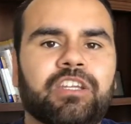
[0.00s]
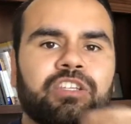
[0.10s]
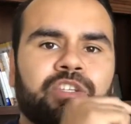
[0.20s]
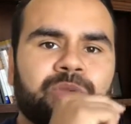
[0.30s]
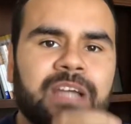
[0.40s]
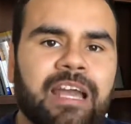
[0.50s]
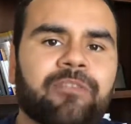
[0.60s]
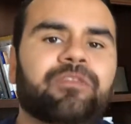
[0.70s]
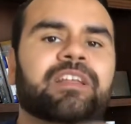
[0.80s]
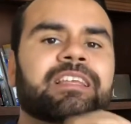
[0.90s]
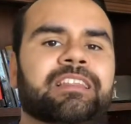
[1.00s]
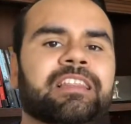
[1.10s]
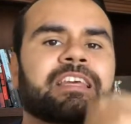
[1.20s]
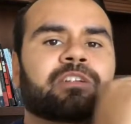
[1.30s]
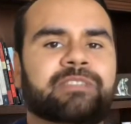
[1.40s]
you got to fill in
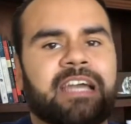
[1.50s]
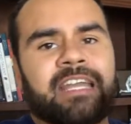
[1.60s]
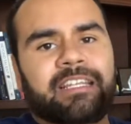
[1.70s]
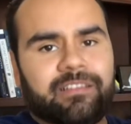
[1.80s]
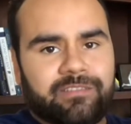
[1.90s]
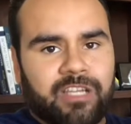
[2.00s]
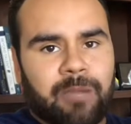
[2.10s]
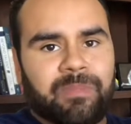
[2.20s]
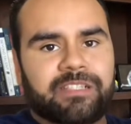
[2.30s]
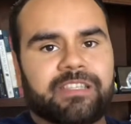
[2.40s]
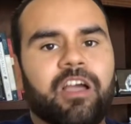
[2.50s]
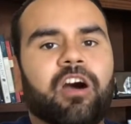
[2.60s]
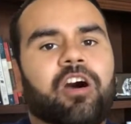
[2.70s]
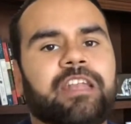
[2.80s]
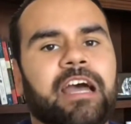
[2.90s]
little tiny topics
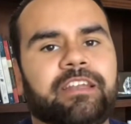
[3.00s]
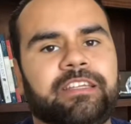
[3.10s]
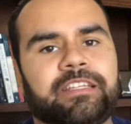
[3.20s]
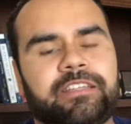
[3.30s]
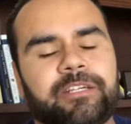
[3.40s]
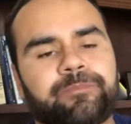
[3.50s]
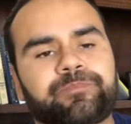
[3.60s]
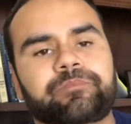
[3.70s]
on how to get there.